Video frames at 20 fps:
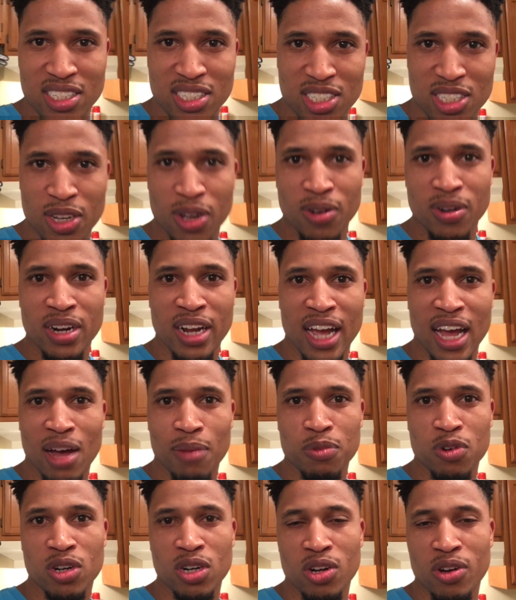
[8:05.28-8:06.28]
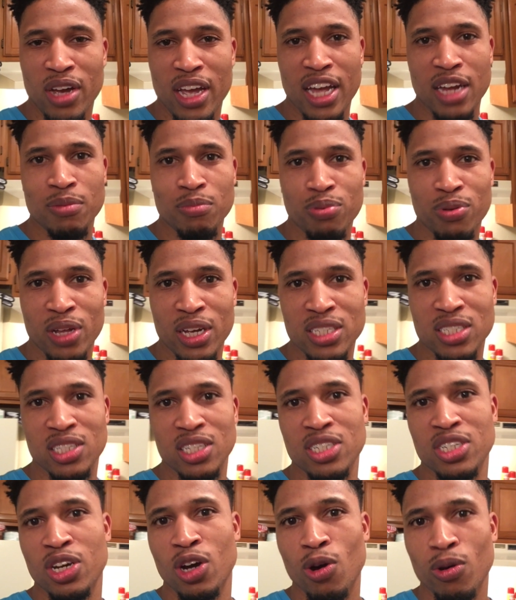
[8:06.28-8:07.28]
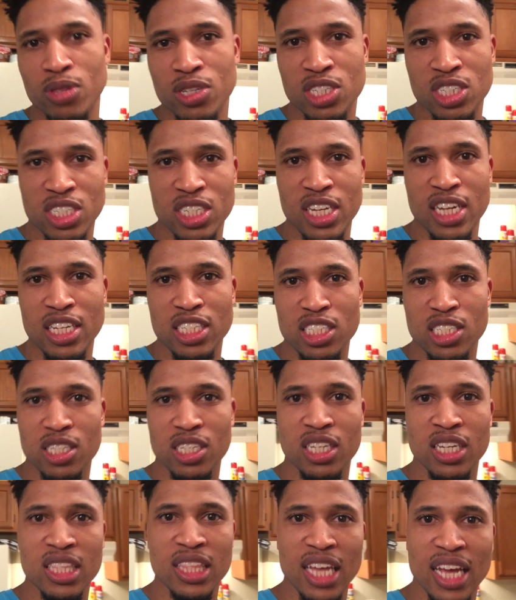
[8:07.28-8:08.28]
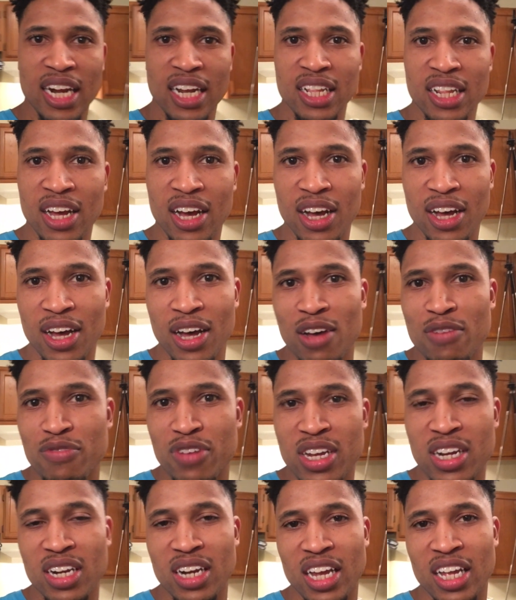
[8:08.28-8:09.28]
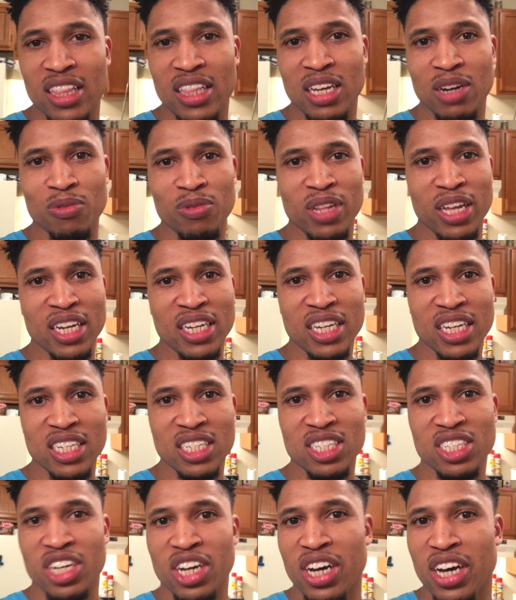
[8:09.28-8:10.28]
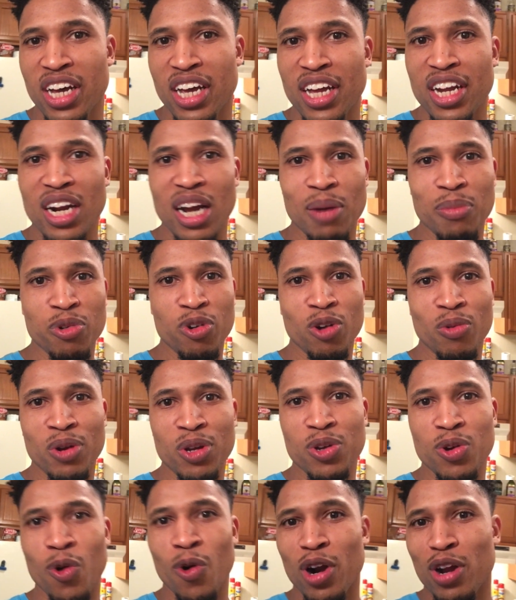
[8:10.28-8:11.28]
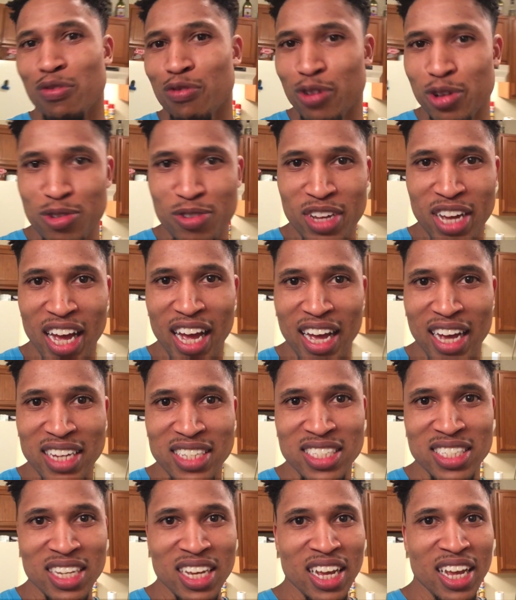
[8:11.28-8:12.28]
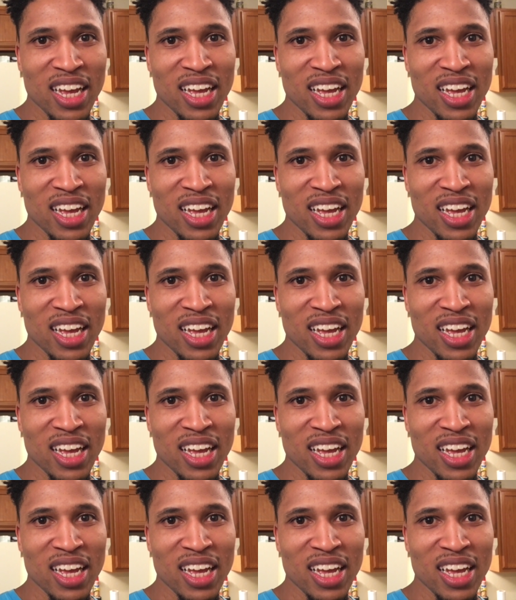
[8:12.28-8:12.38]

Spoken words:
So now I'm gonna go ahead and place the dough on the sheets, get that in the oven, and then when they get done, I'm gonna record it for you guys,